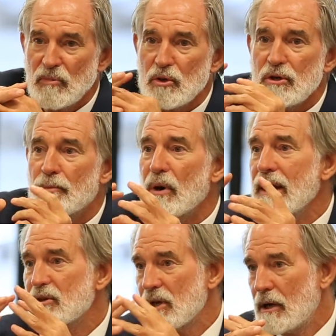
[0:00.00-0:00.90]
Those are your
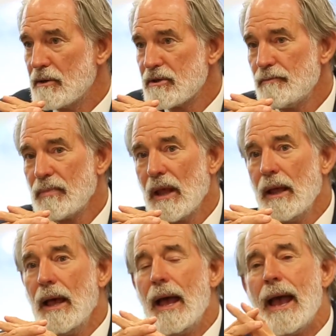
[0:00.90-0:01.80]
brain cells.
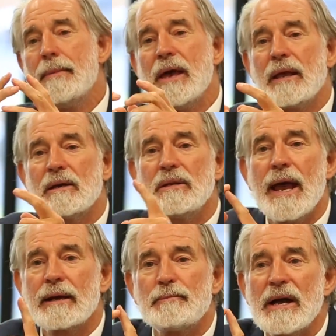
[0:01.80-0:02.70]
And they
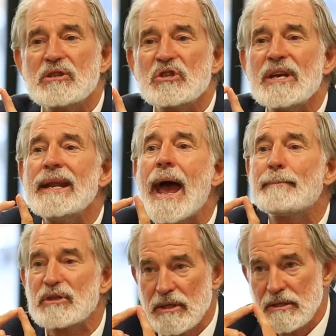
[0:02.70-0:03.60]
connect by
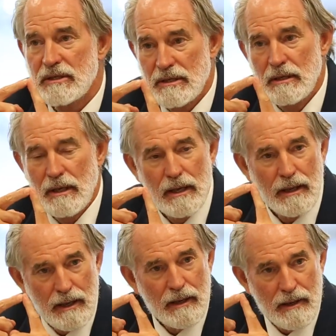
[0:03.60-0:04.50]
synapses.
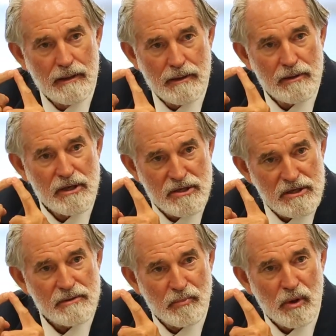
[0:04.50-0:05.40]
And this
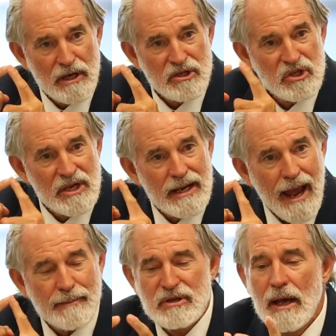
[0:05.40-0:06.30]
is important.
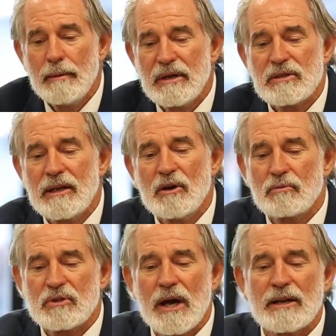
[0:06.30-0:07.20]
Synapse means they
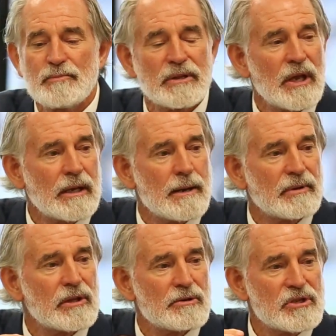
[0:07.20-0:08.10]
don't touch, but they come
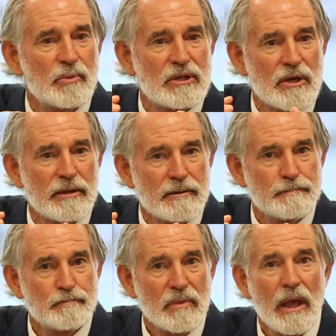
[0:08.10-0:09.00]
close to each other.
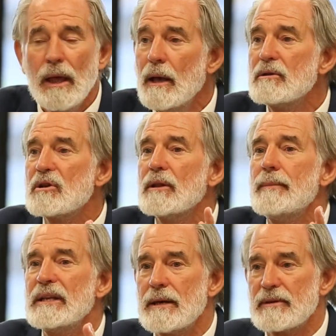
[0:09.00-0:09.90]
So
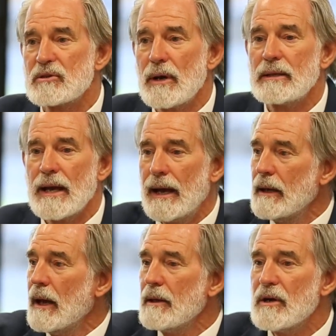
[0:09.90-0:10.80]
let me demonstrate that.
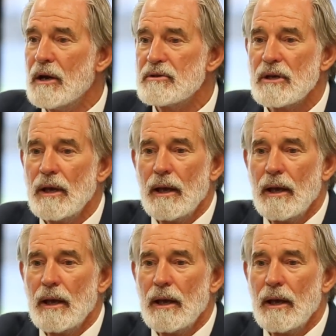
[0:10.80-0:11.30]
There's